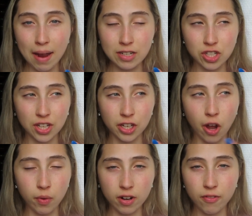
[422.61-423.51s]
I just like
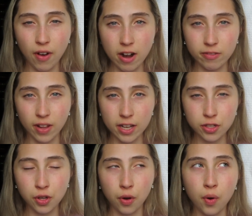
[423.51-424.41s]
go into fight or flight.
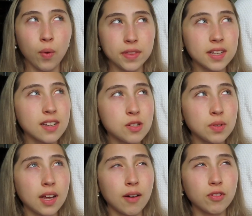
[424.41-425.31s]
So one thing that's
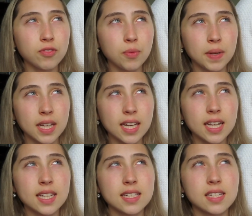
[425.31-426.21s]
really helpful for me
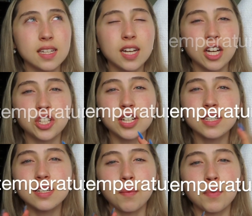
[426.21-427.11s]
is touching
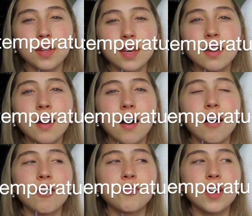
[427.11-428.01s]
something
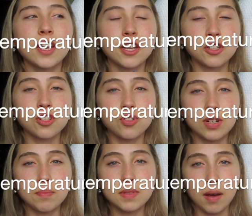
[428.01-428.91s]
of an
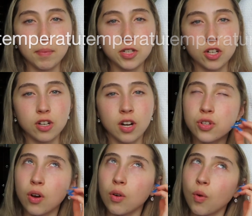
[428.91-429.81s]
extreme temperature.
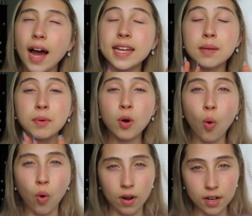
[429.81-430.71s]
So I keep
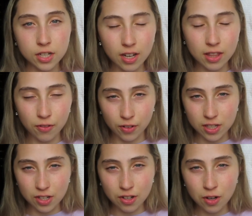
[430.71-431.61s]
an orange in the
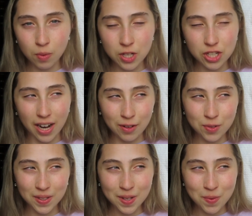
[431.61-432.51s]
freezer, which sounds
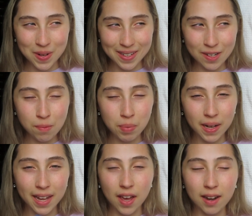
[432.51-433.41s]
really weird,
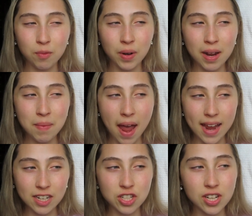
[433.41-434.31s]
but then when I'm
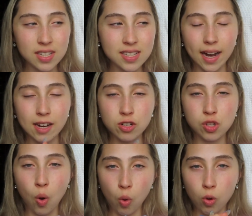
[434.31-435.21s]
anxious, I can
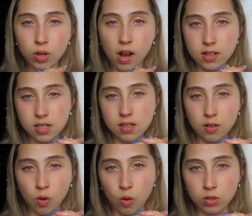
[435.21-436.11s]
just hold on to
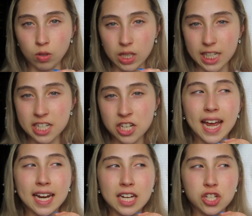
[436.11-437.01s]
the cold orange
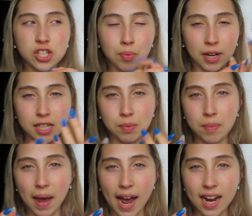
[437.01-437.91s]
and it just brings me
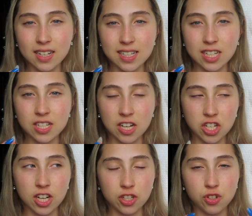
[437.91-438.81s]
back because it's such
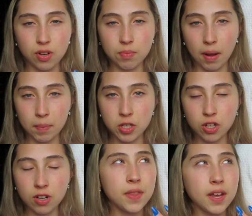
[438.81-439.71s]
an extreme
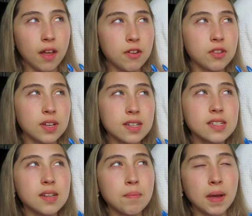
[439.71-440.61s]
temperature. The other thing
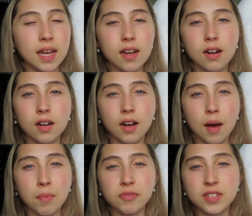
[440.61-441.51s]
is making a
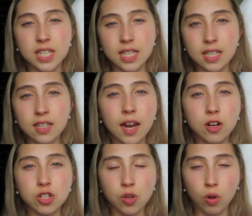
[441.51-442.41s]
cup of tea
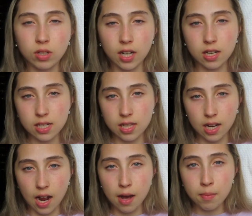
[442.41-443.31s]
and just holding on to the
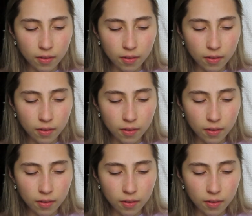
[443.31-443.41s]
cup.